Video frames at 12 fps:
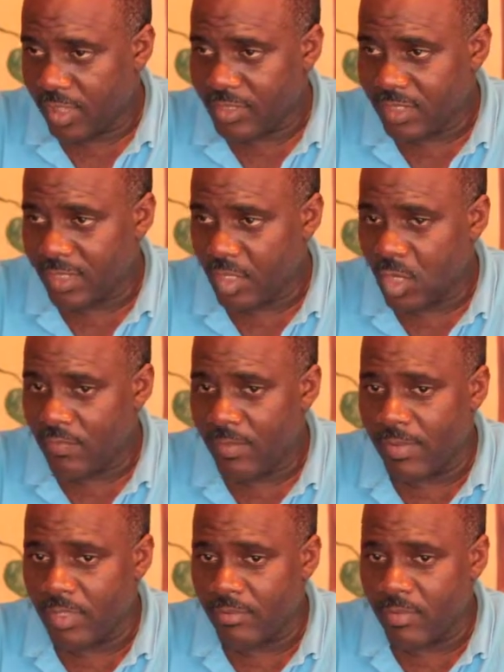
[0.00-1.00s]
things that the
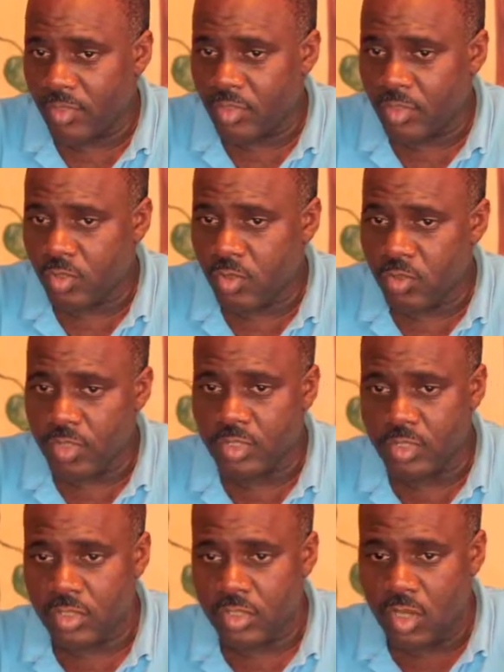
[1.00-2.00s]
government must do
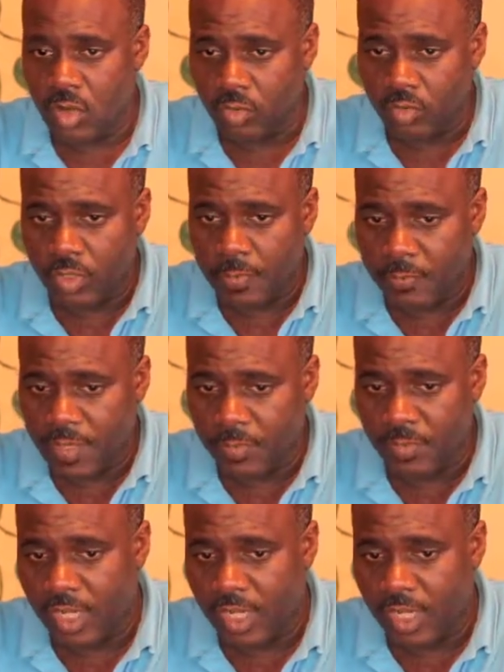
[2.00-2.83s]
is go to the people.